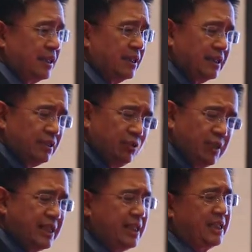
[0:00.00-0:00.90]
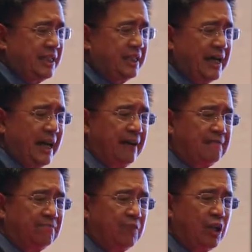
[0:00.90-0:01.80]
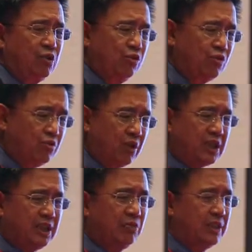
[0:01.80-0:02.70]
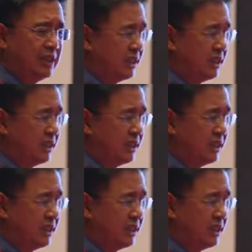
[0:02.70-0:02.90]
In my point of view, in the recent few years,